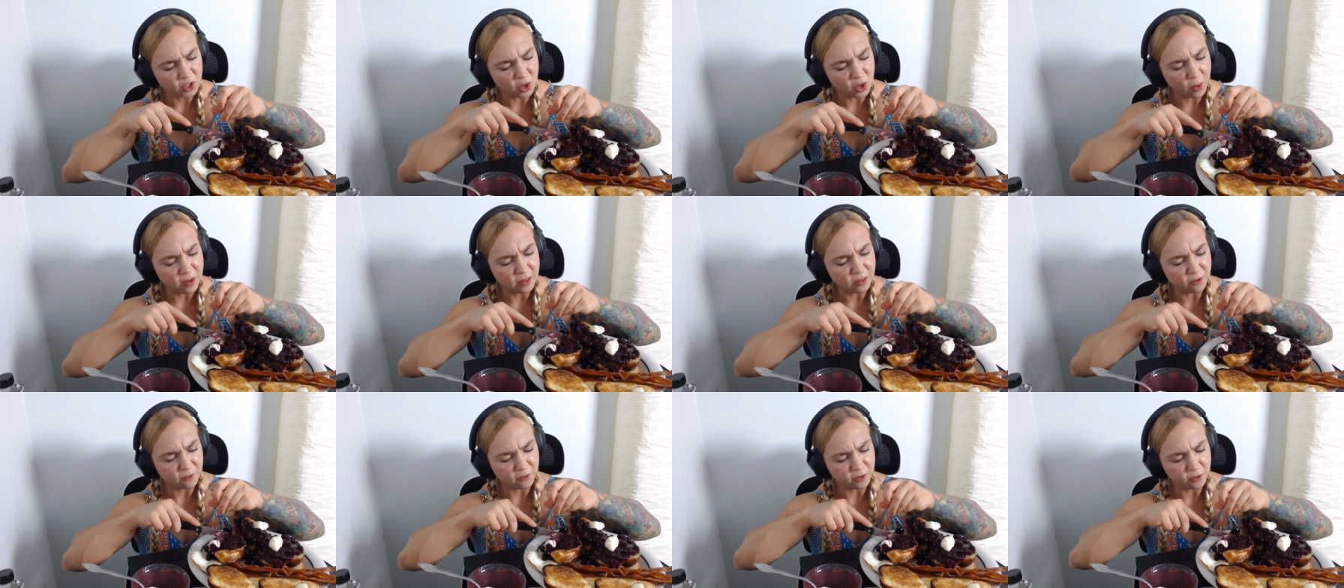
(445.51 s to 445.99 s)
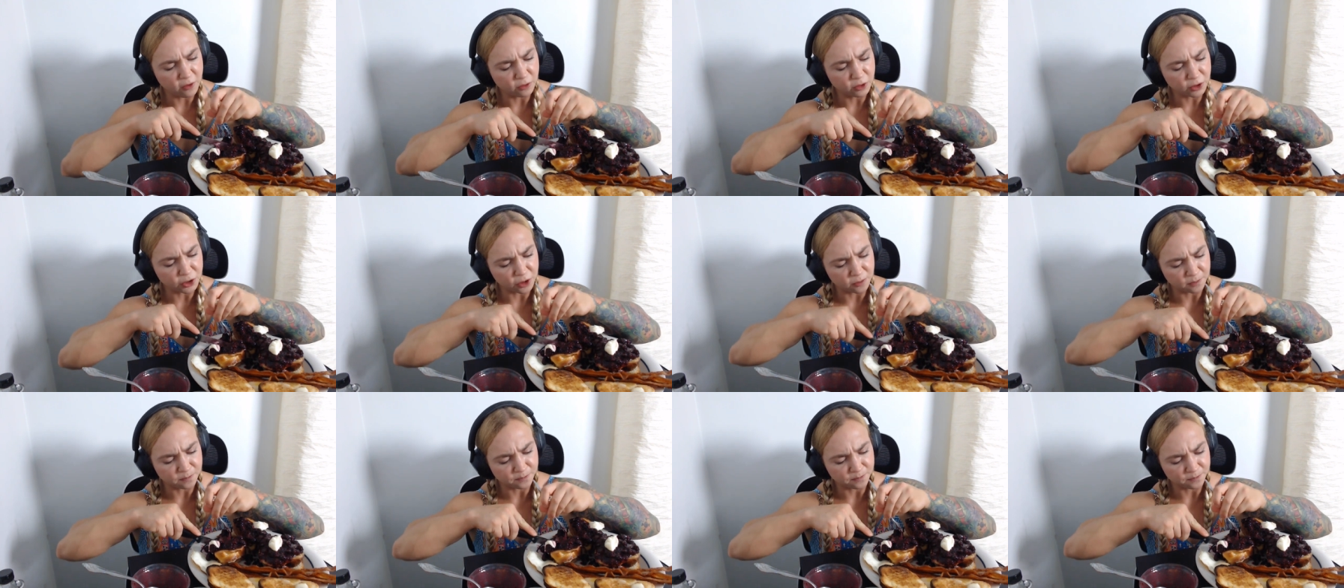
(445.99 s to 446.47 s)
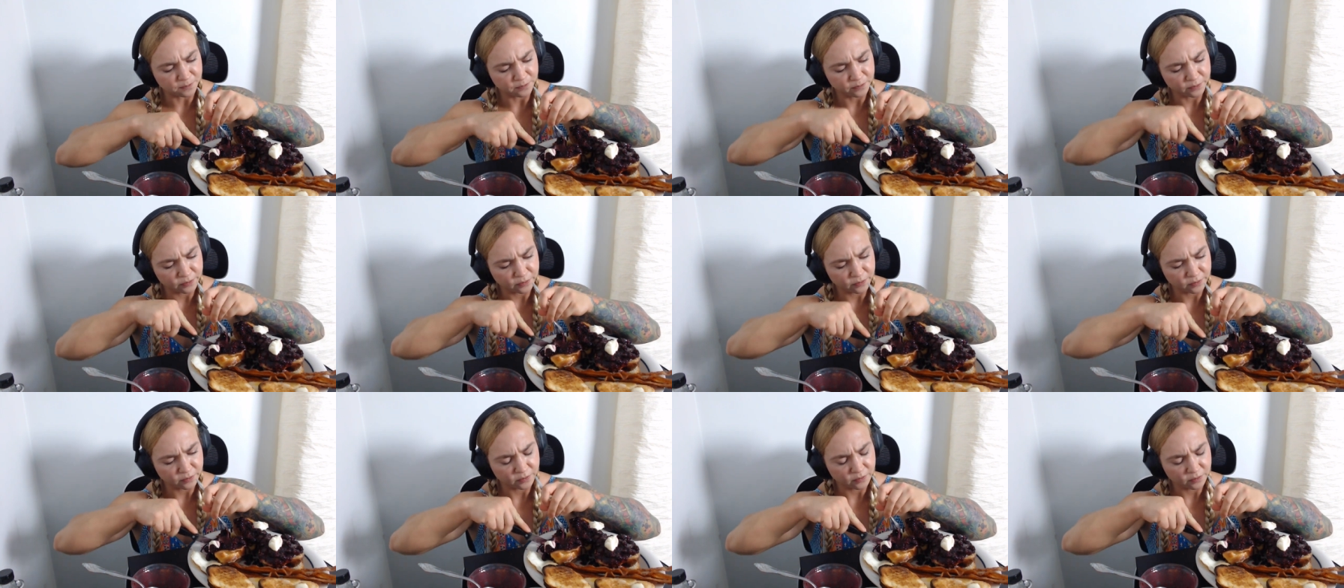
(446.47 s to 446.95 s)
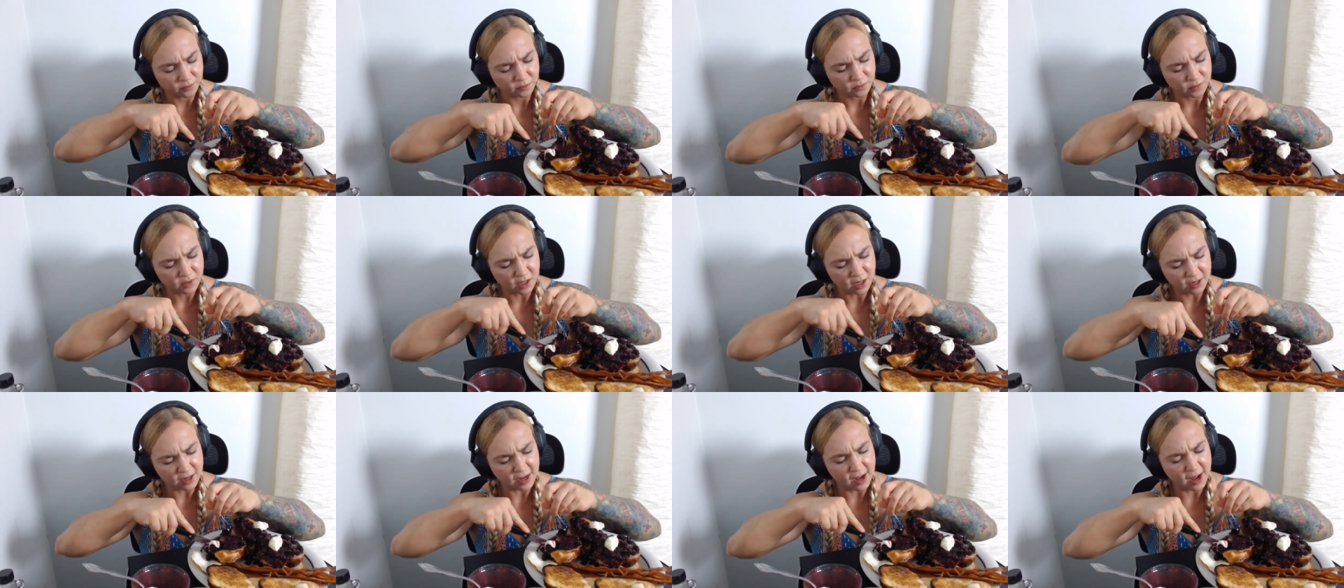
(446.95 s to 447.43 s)
So in the future,
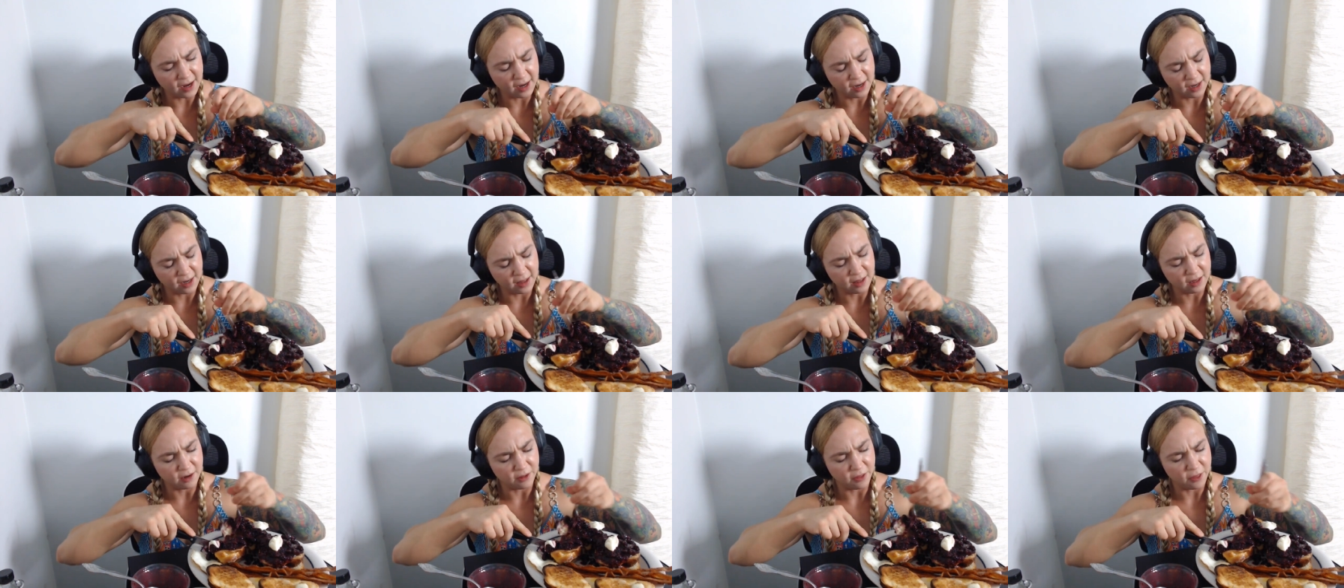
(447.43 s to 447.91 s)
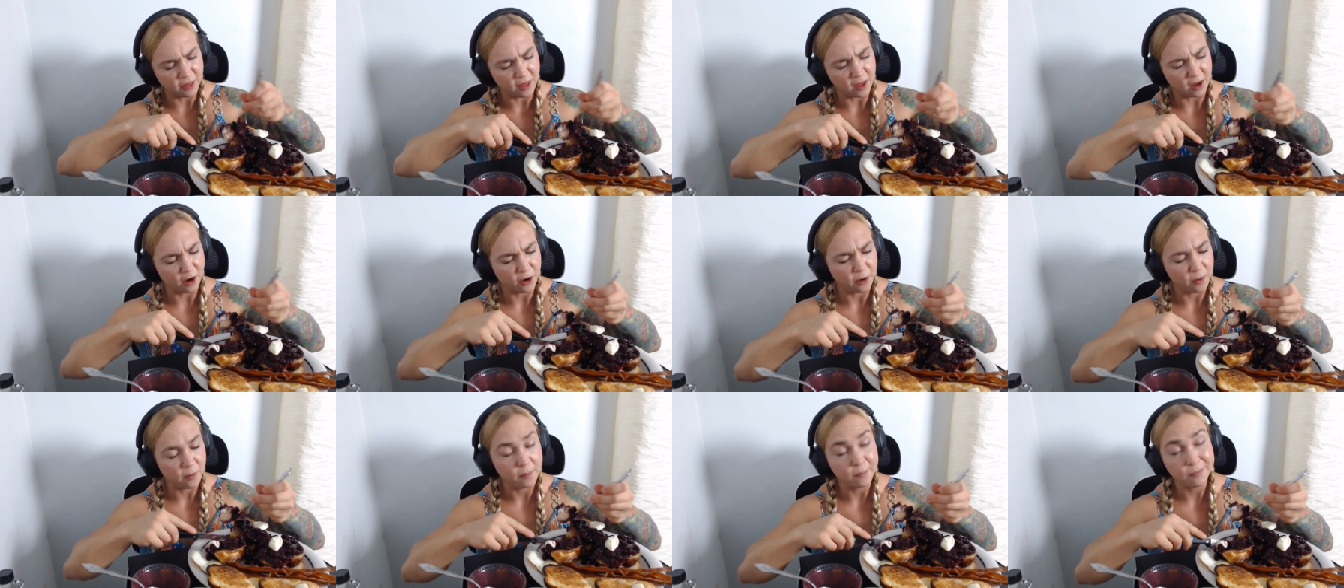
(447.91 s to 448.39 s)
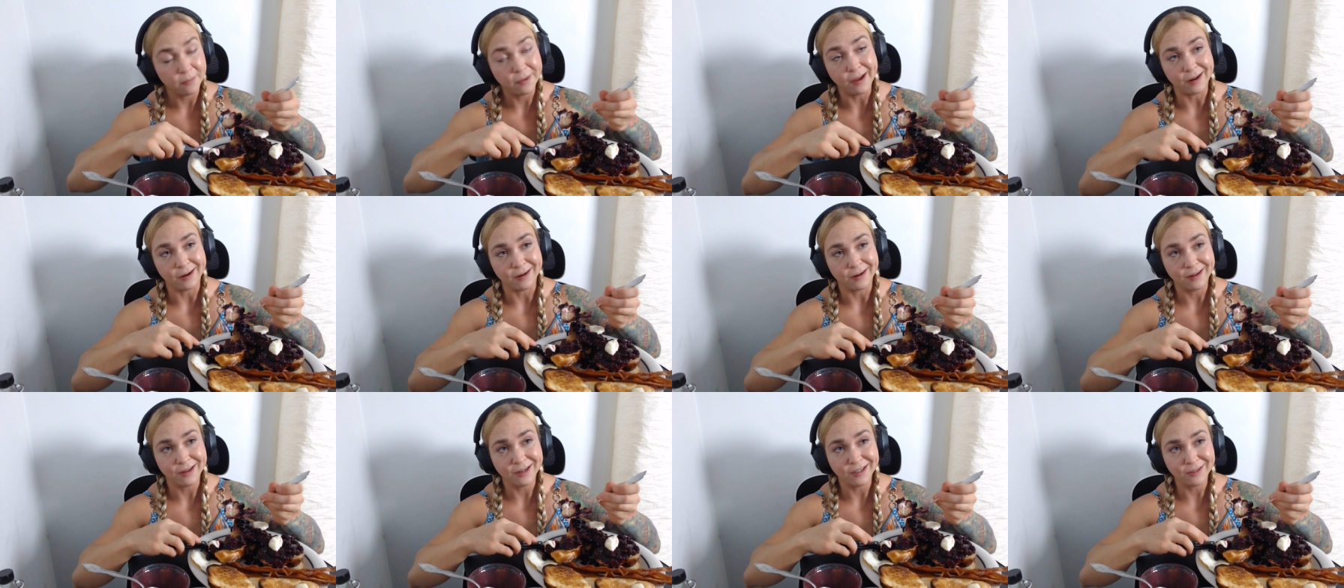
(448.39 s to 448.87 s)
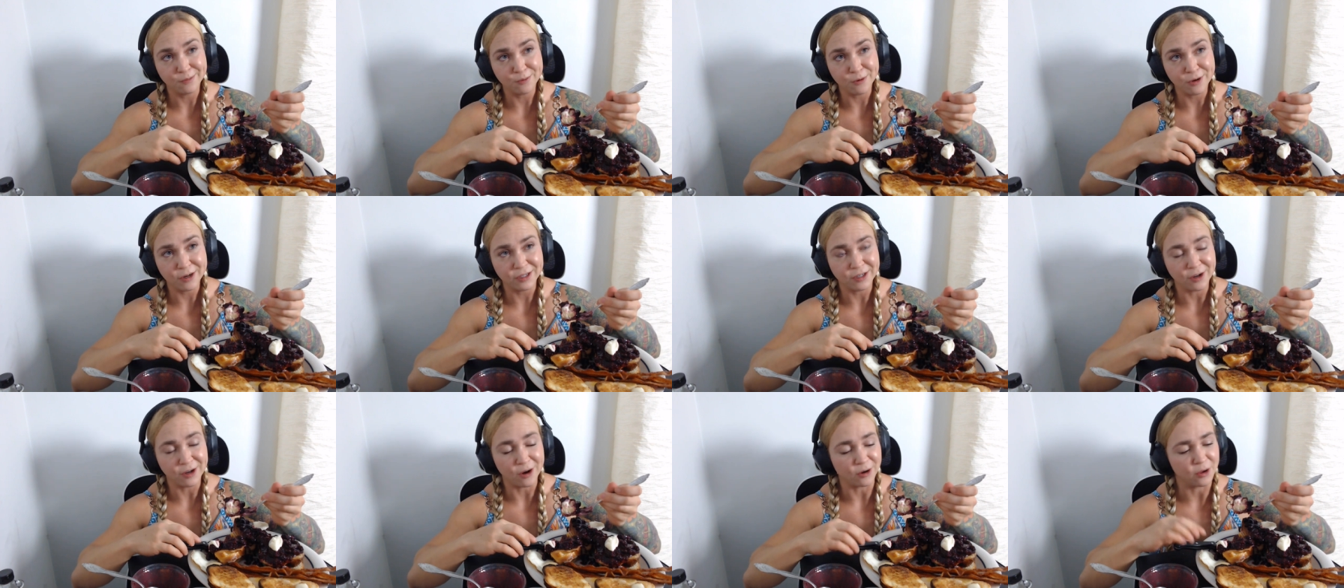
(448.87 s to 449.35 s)
I'll cut it a little thin. But
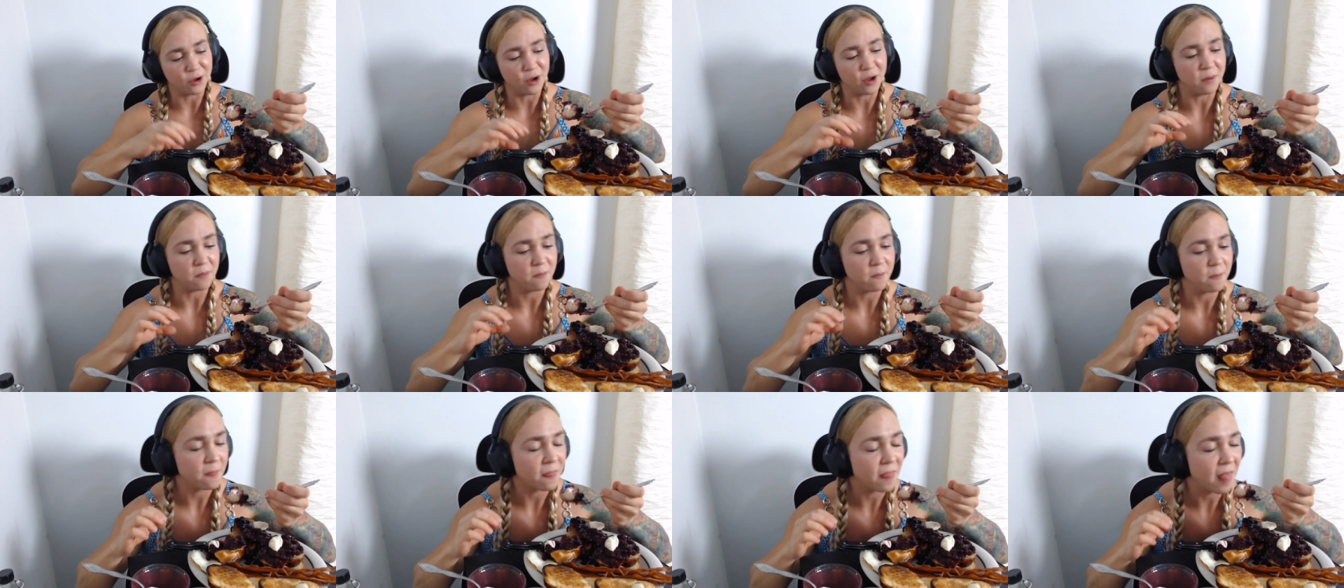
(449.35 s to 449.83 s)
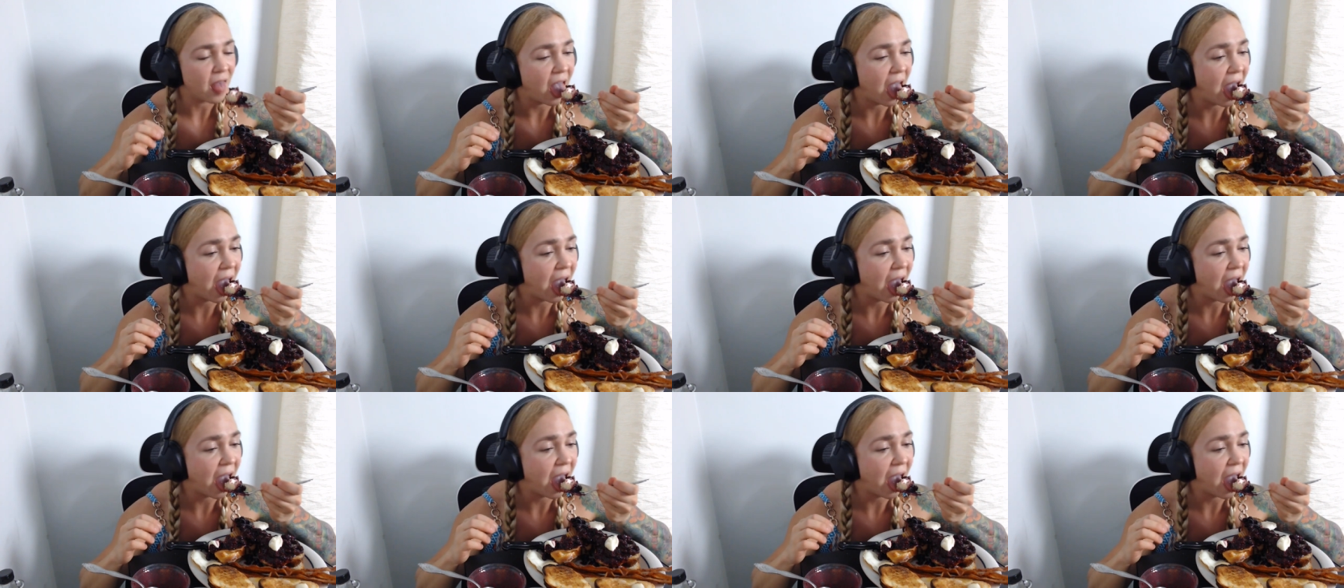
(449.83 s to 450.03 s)
it's pretty darn good.